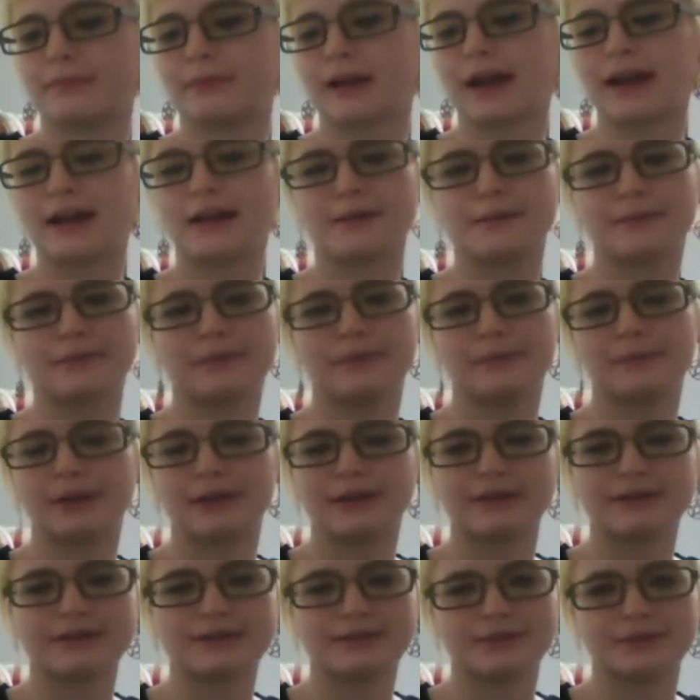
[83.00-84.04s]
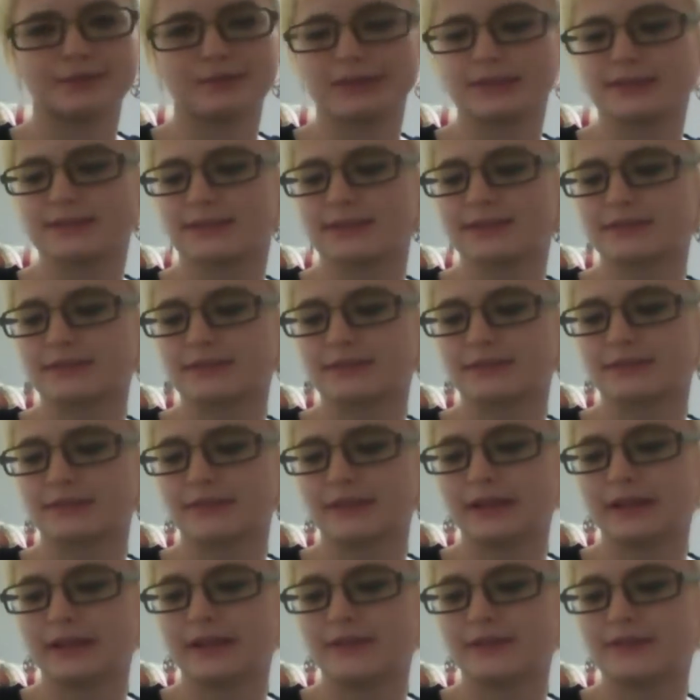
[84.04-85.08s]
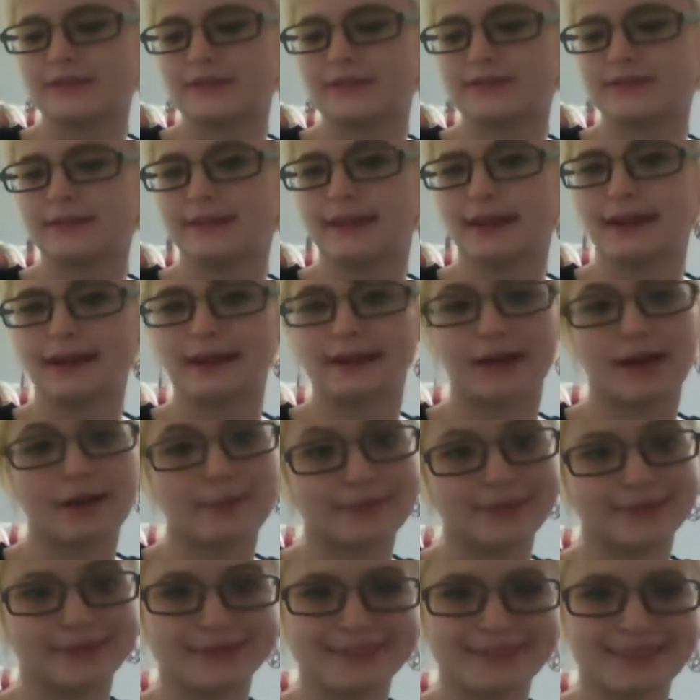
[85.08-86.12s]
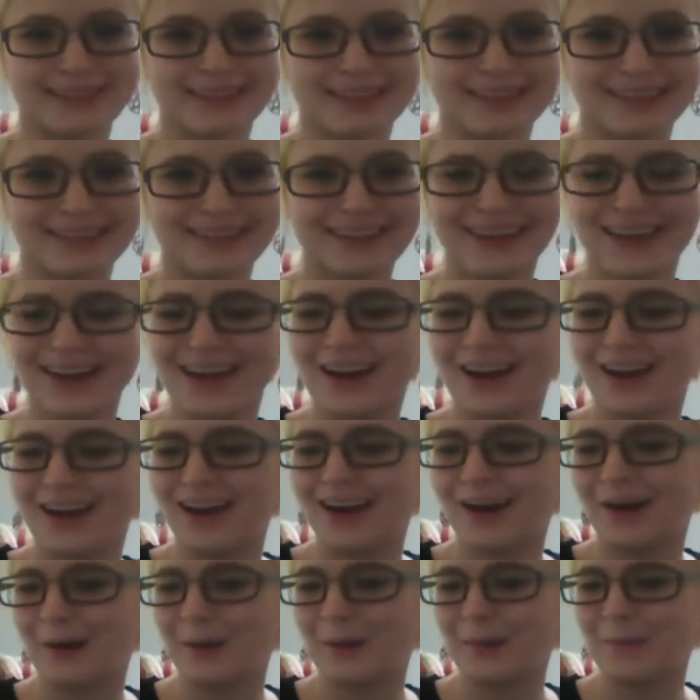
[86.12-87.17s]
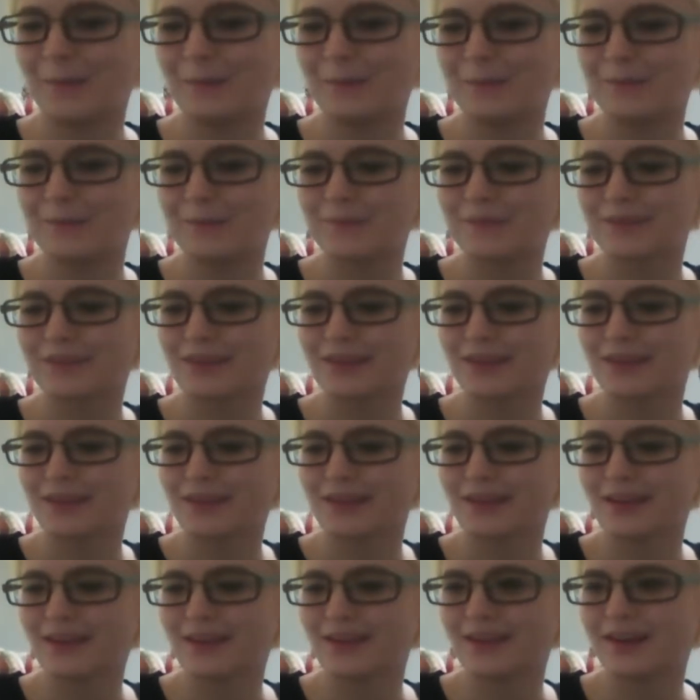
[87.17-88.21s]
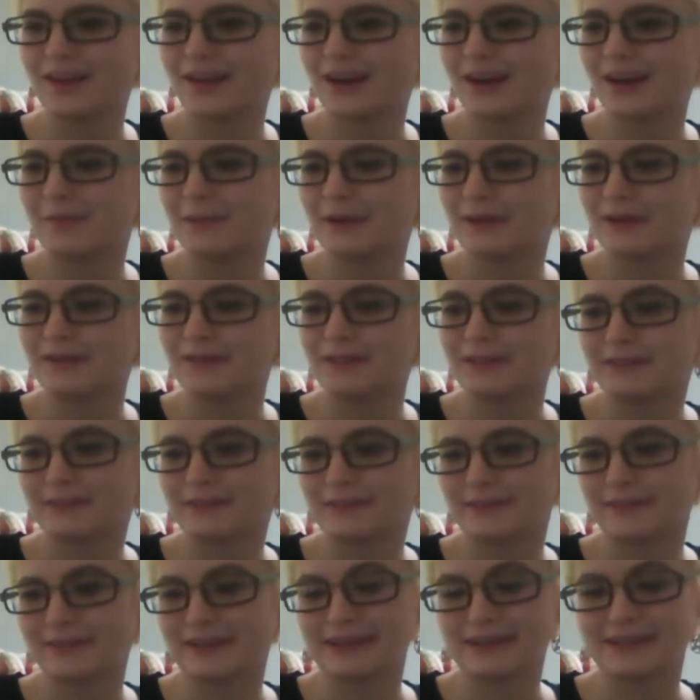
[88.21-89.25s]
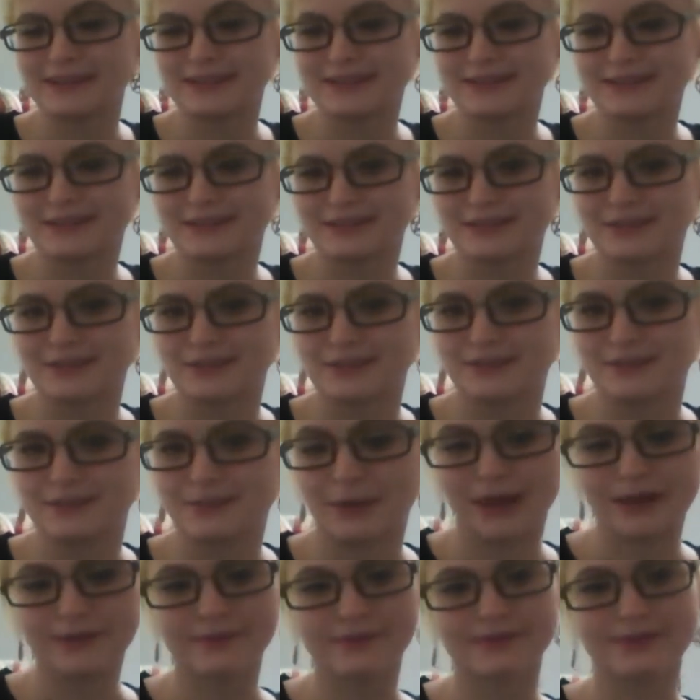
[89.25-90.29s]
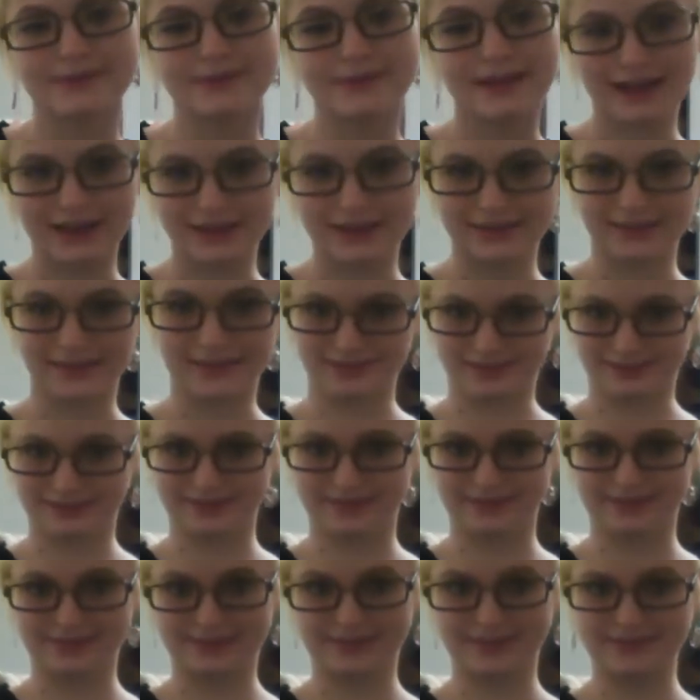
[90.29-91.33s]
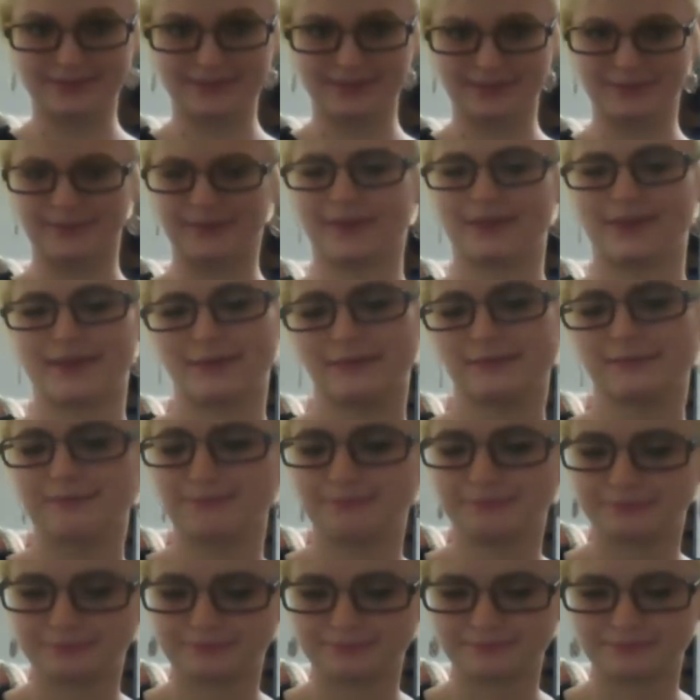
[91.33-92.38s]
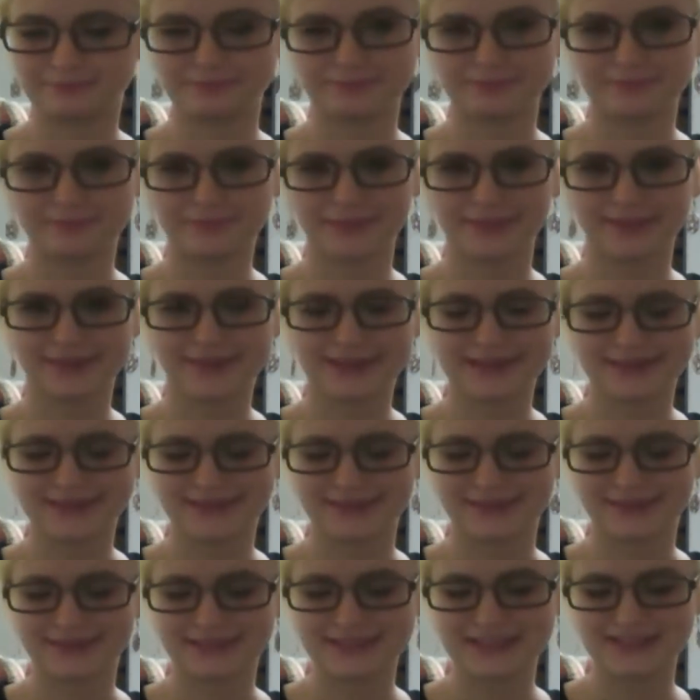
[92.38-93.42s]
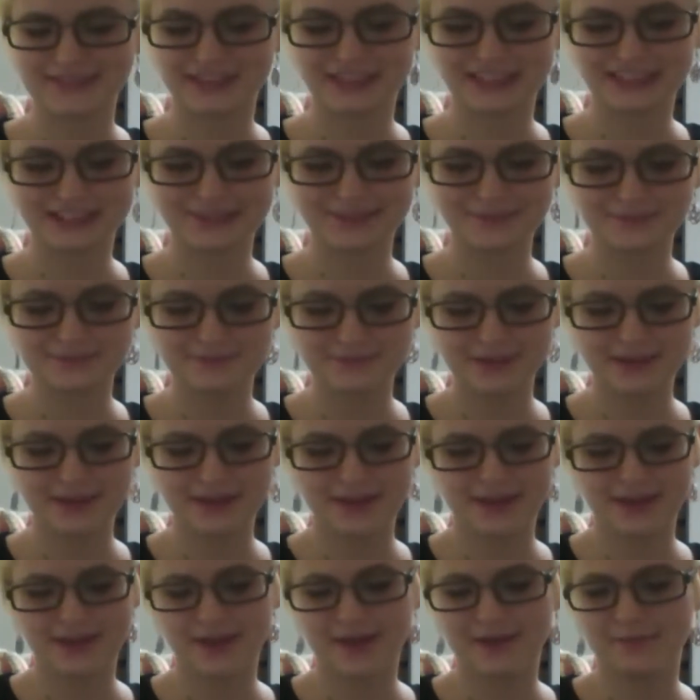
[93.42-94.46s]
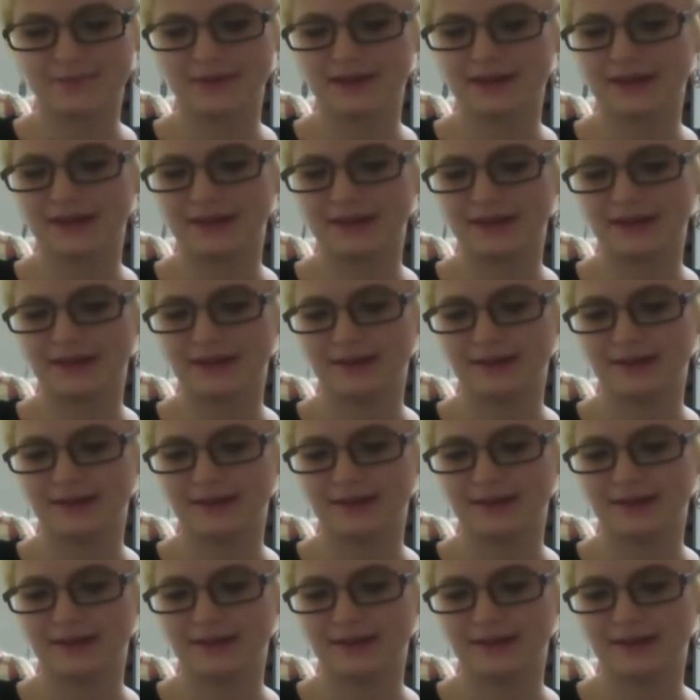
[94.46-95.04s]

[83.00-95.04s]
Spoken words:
I had a little brainstorming session while I was in economics. um, about different ways to bond with your deck that aren't sleeping with them. That sounds funny. But